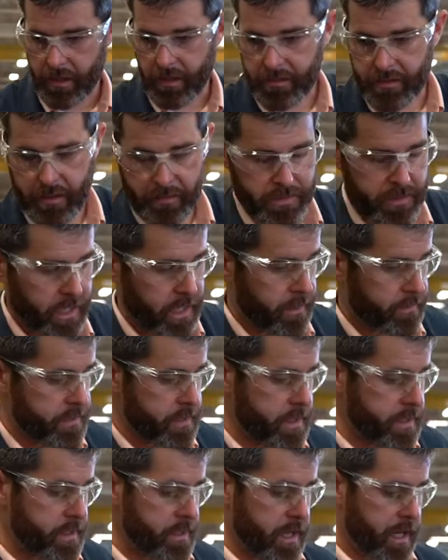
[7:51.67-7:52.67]
Now sometimes
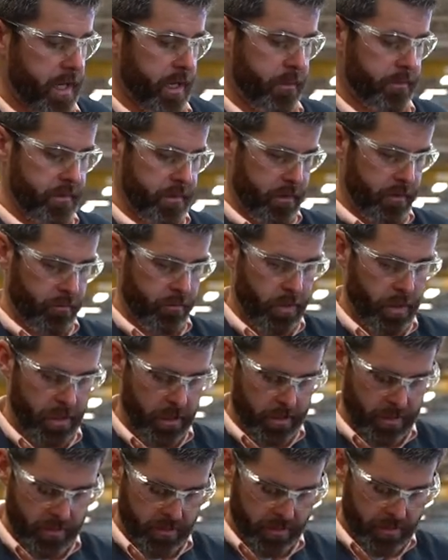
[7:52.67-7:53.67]
these tabs can
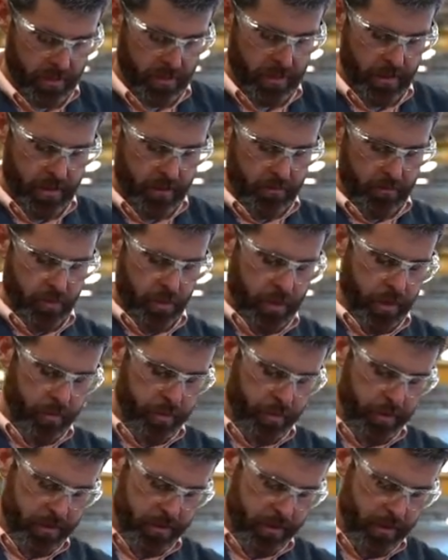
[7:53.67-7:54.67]
be pretty
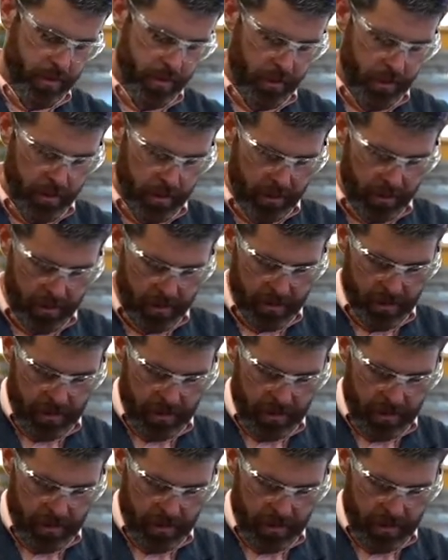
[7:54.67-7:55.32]
persnickety,